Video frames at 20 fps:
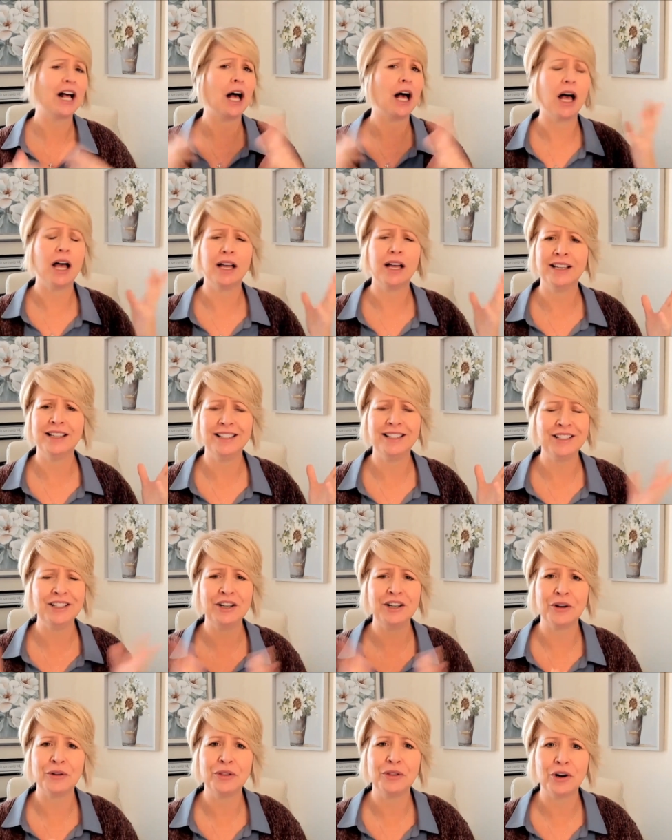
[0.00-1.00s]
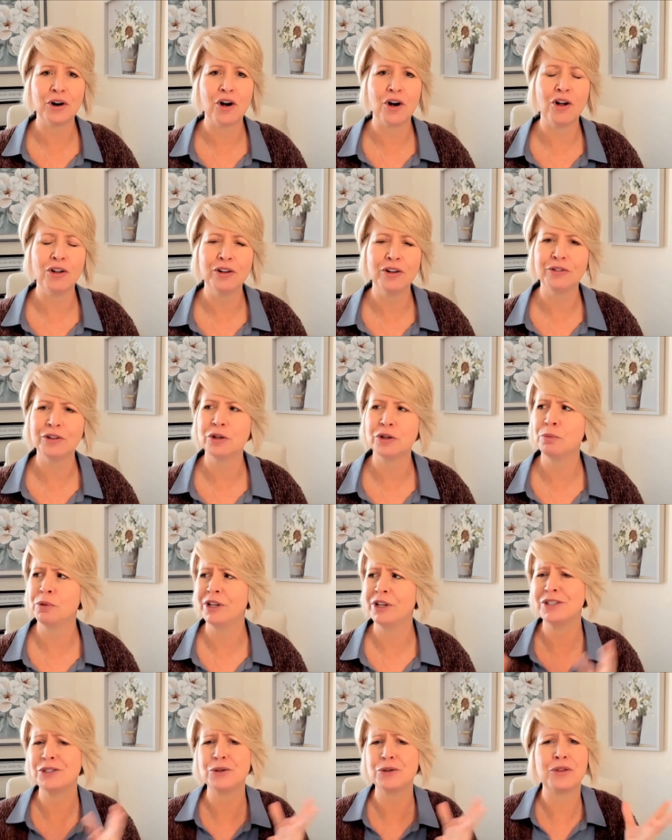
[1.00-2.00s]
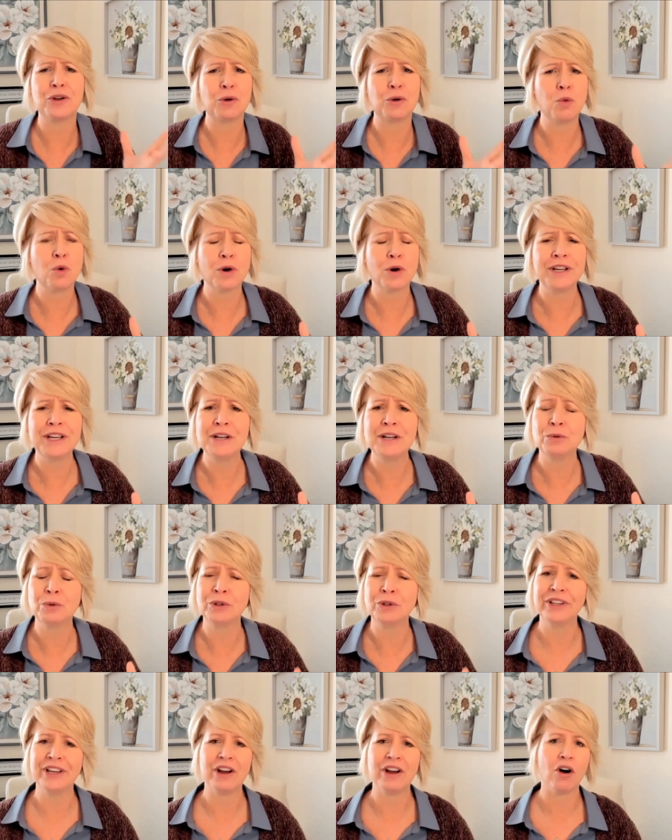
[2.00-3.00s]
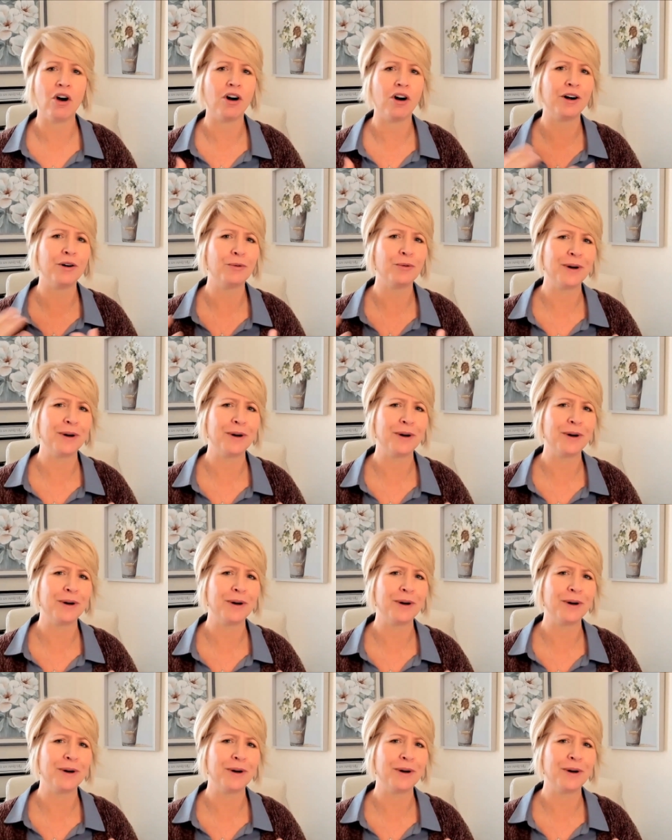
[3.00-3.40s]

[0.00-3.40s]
uh, you know they're all over the place or they're working really hard